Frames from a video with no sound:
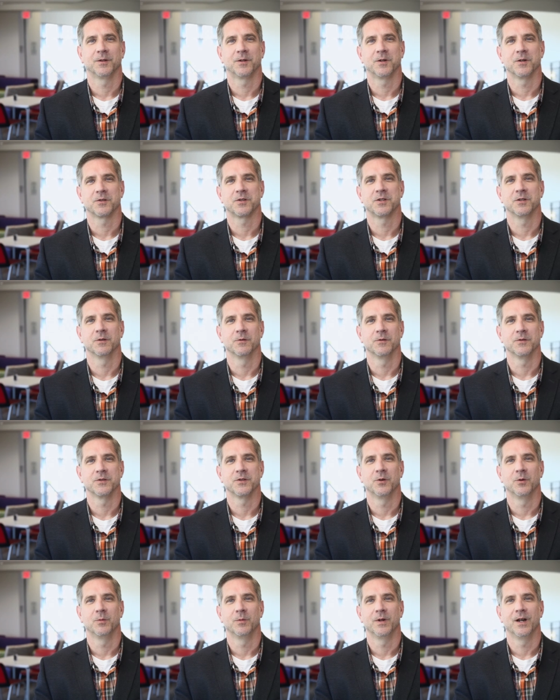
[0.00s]
of Cook Children's
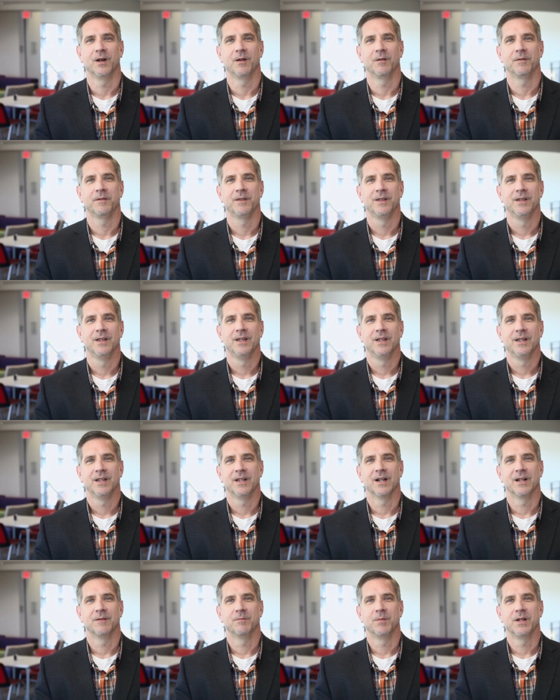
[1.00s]
Home Health,
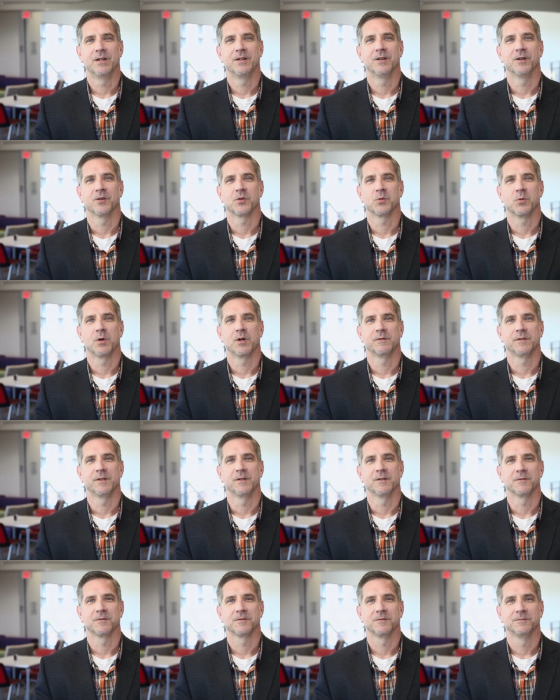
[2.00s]
and I've been here twelve
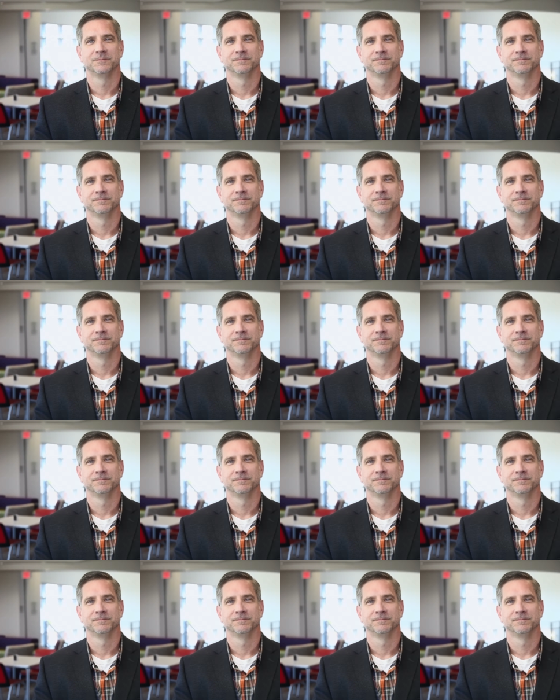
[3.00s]
years.